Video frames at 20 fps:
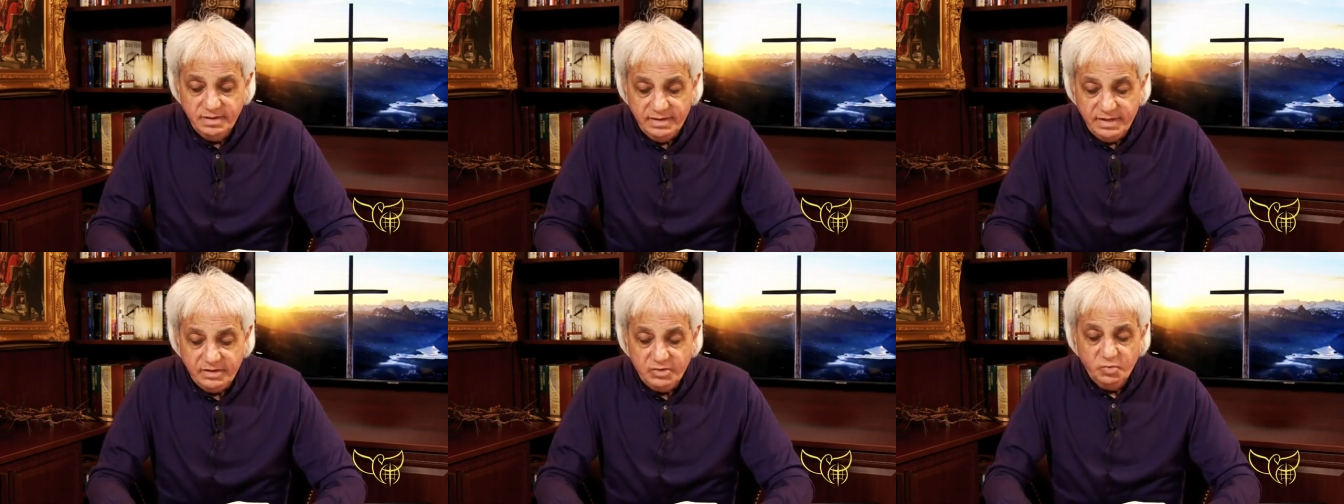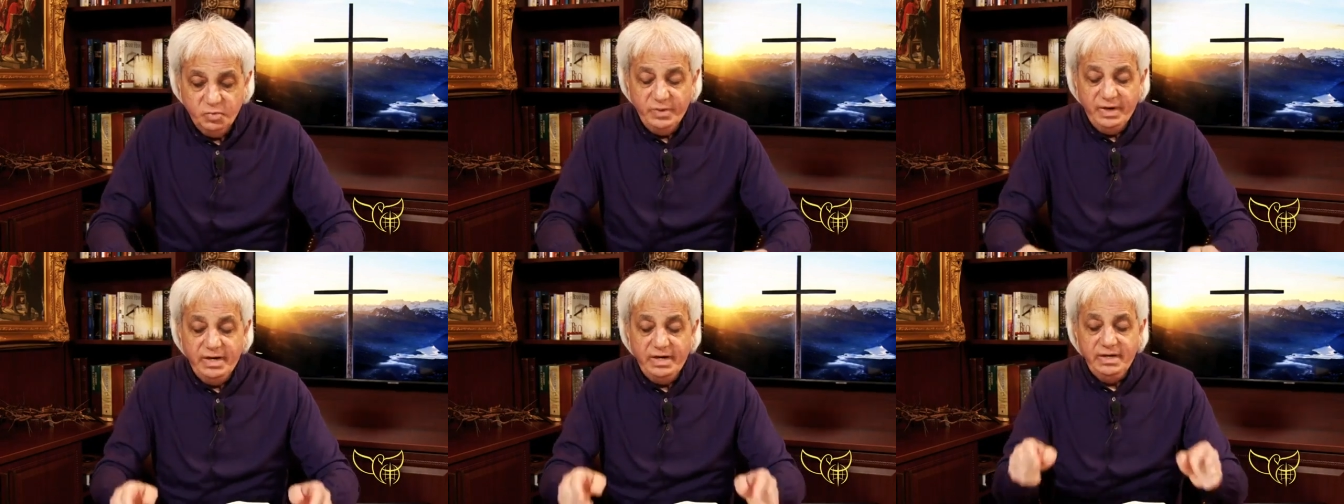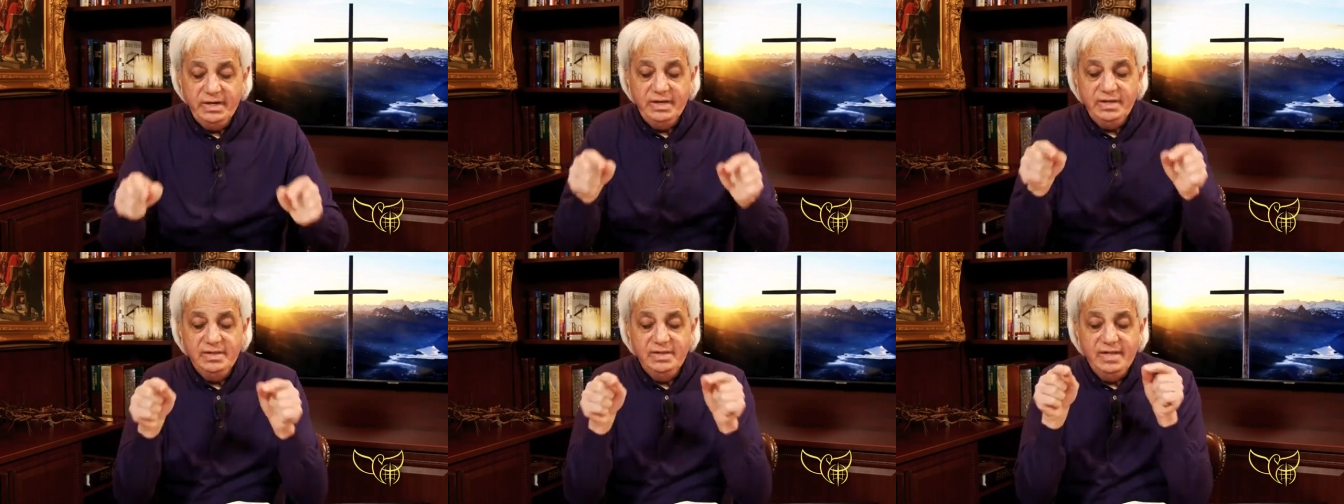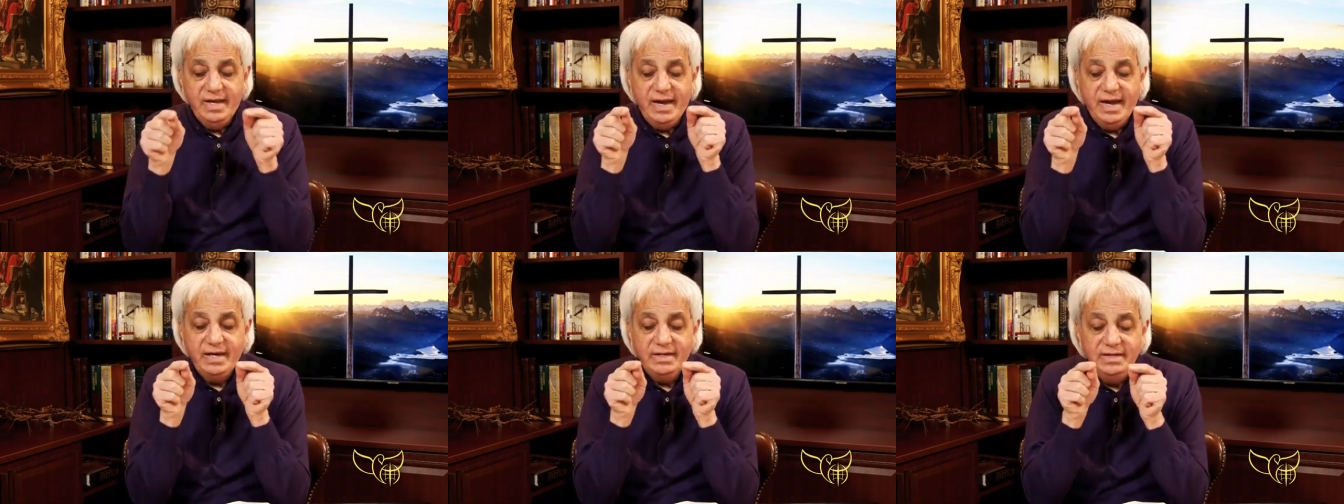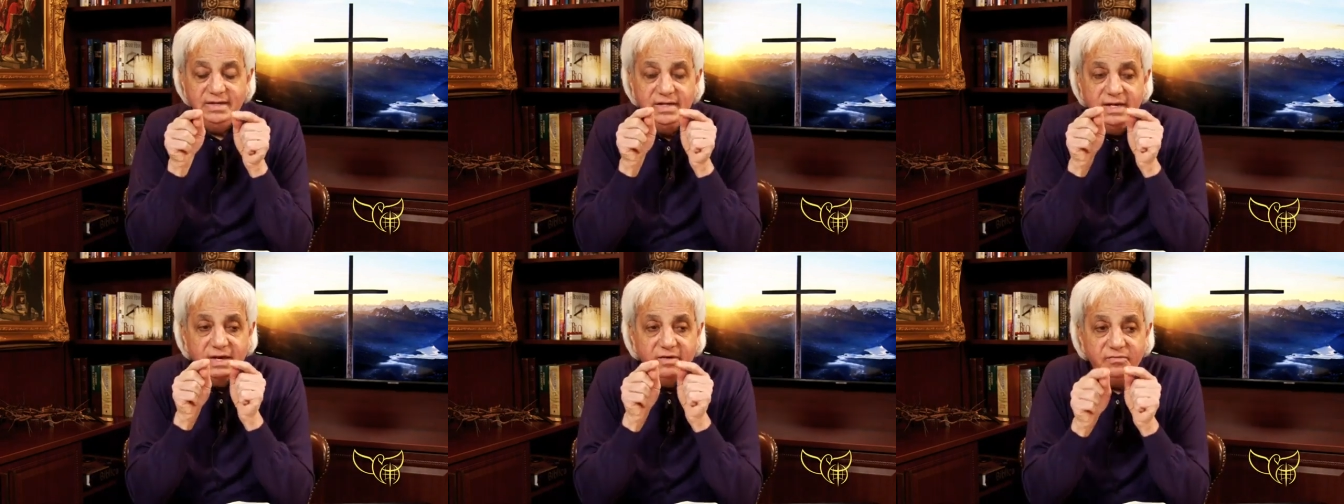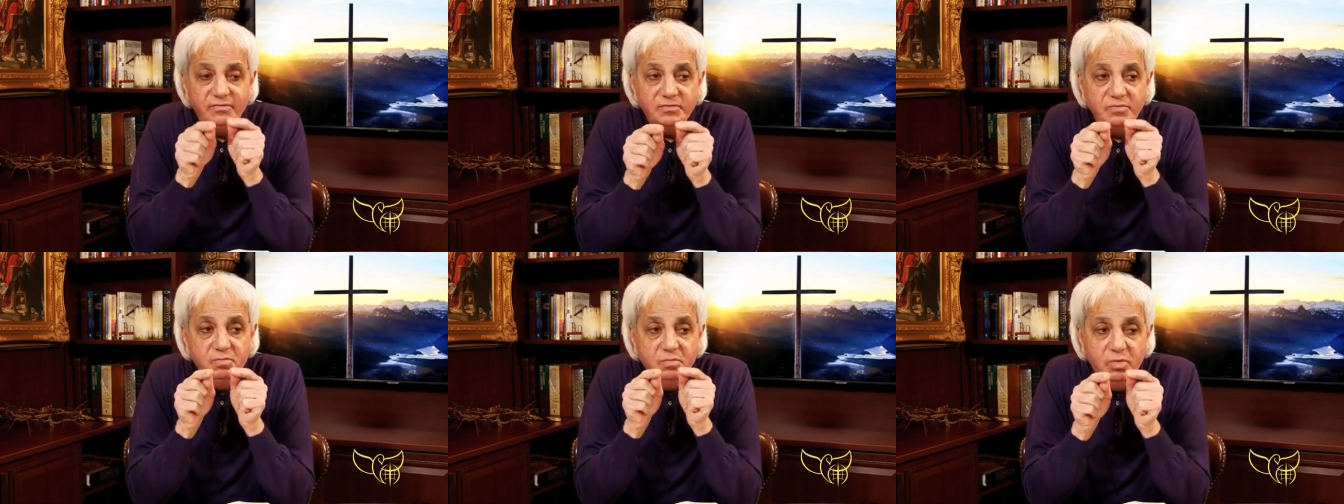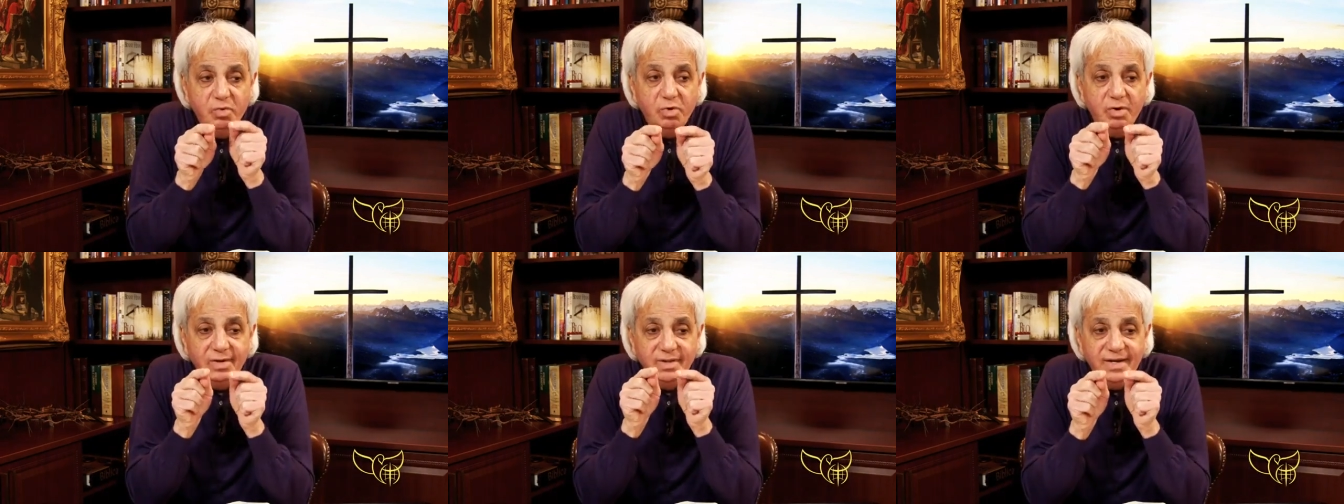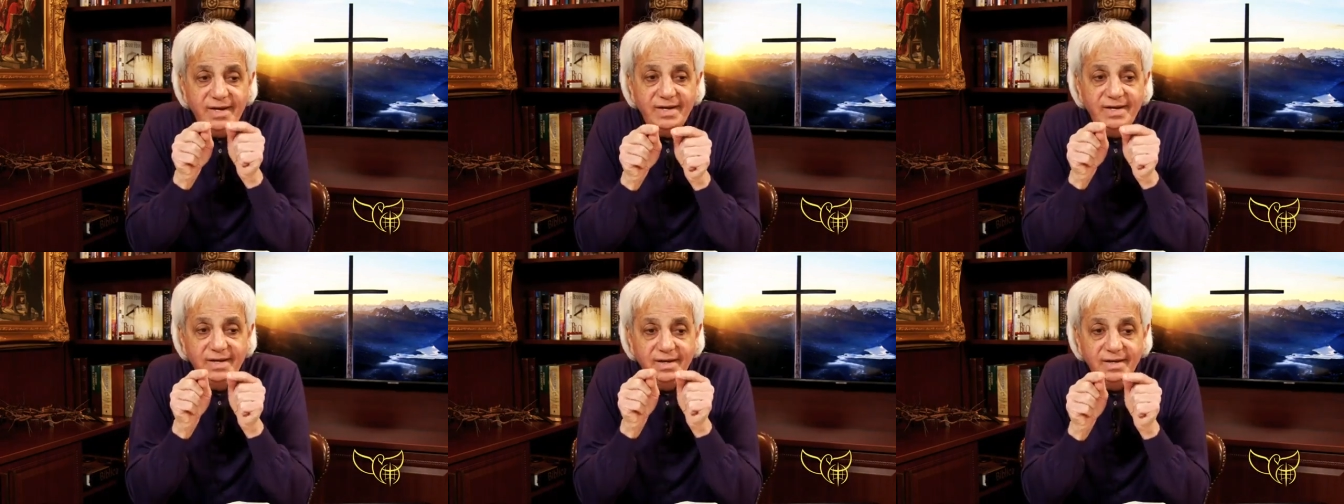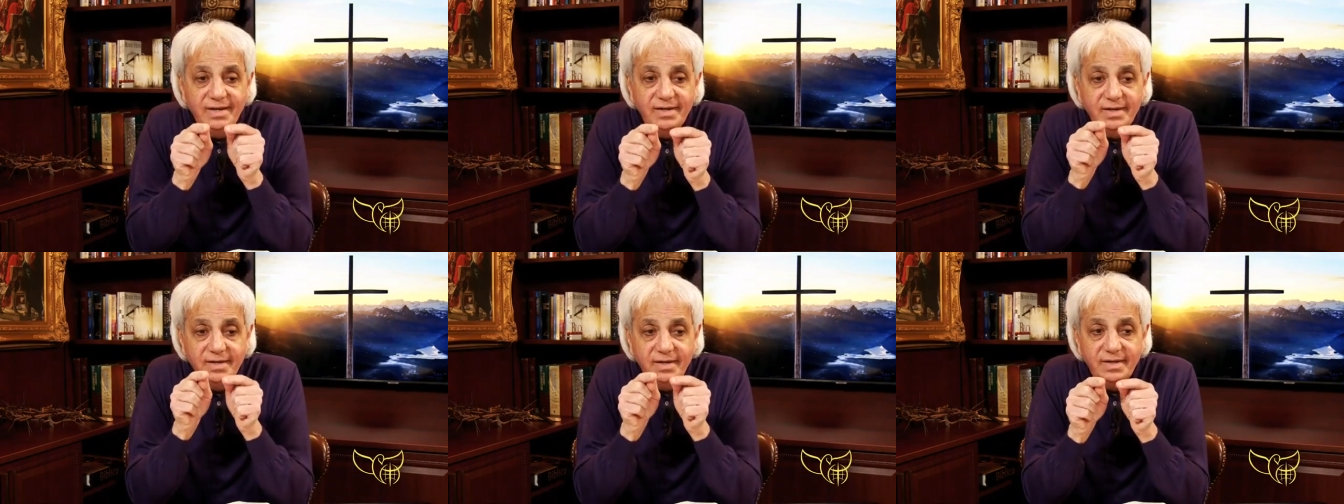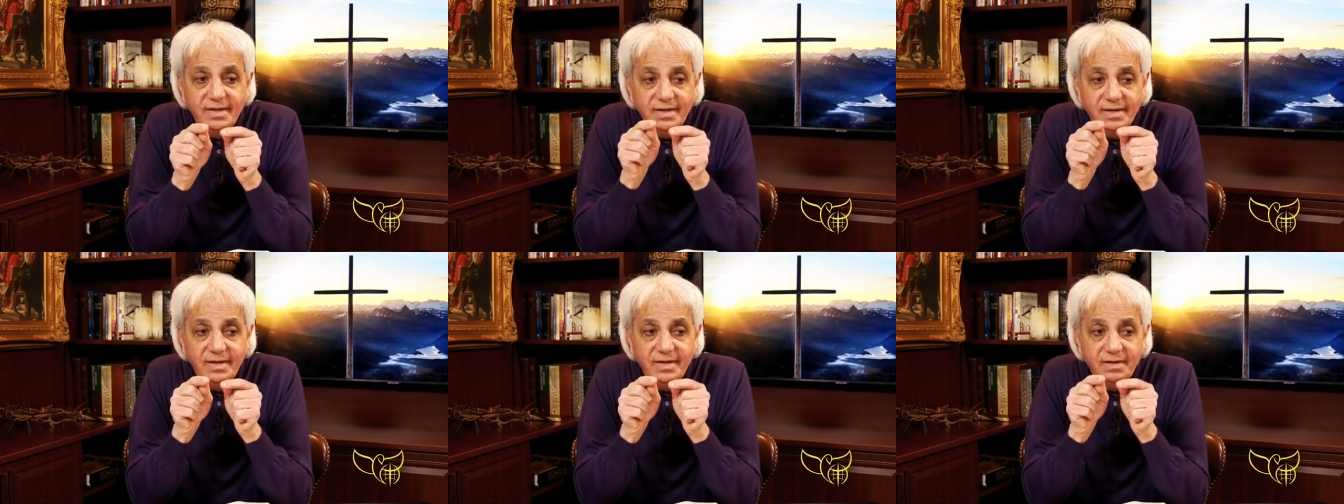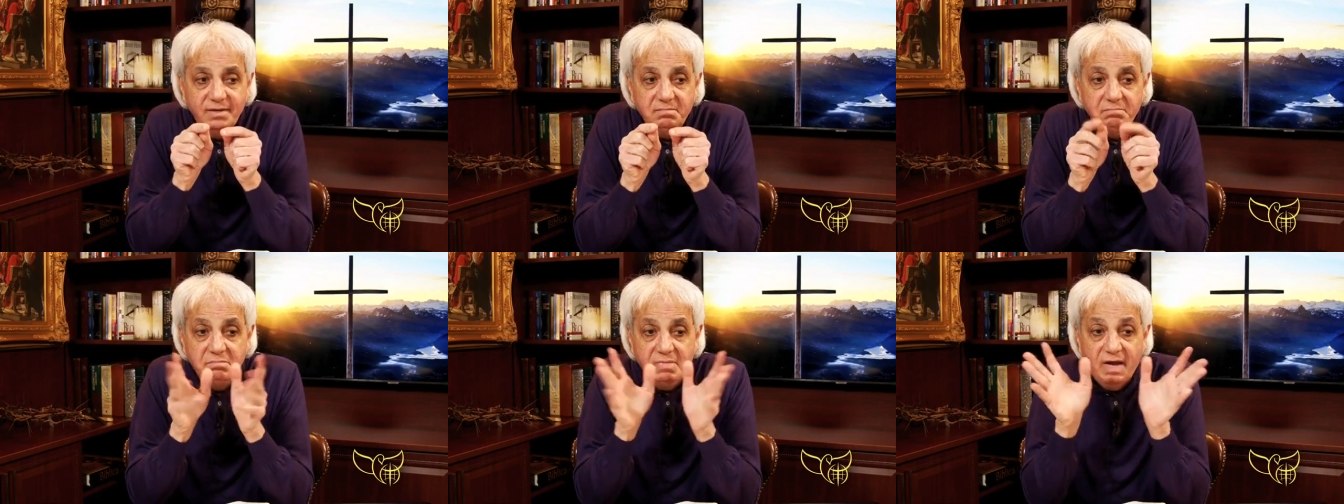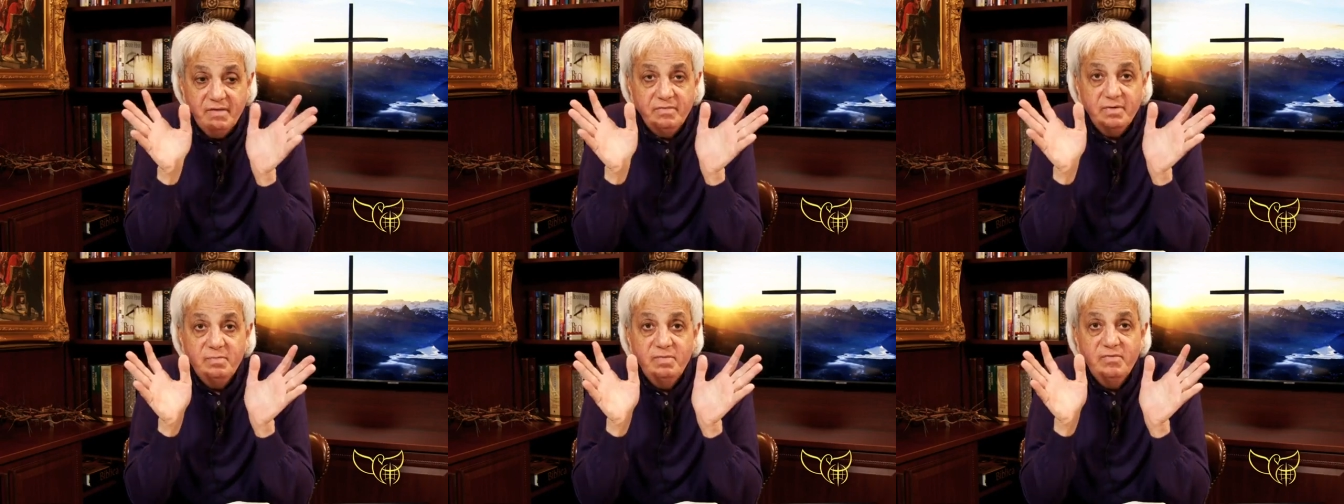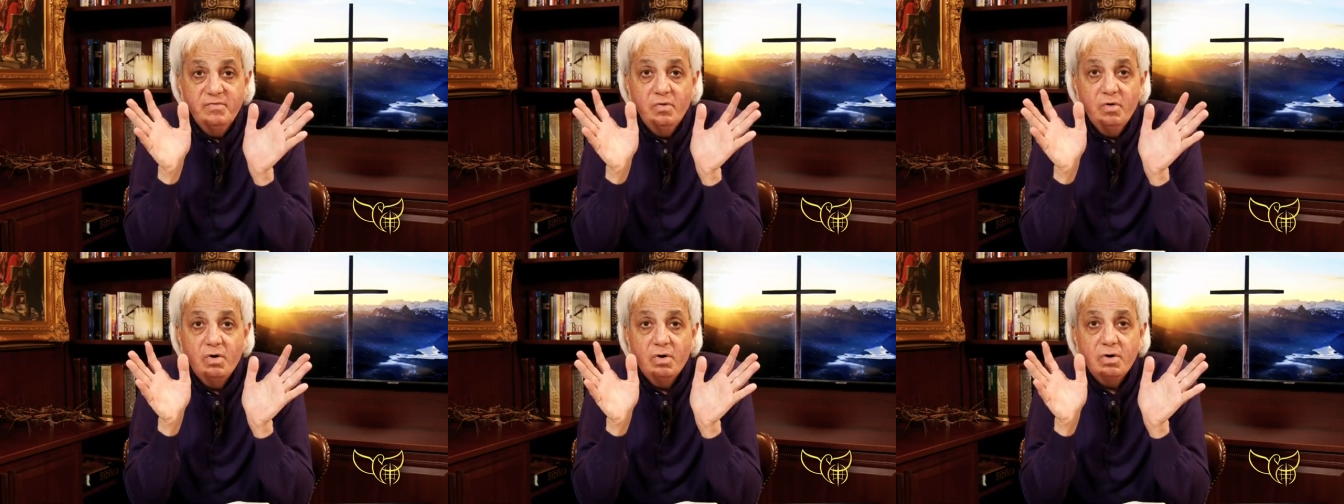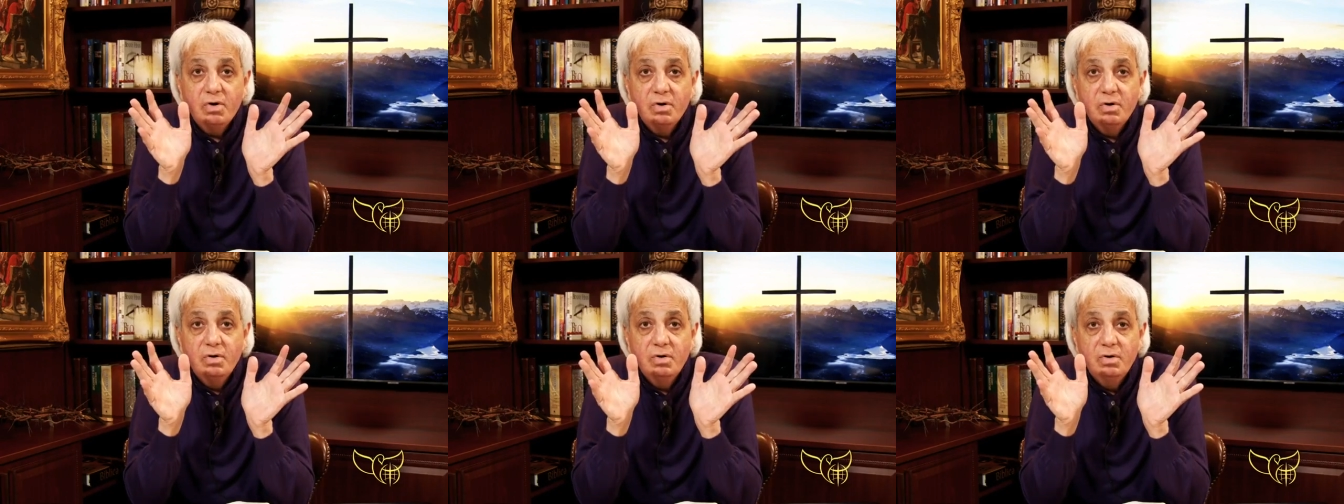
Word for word: that we need that gift more than ever before.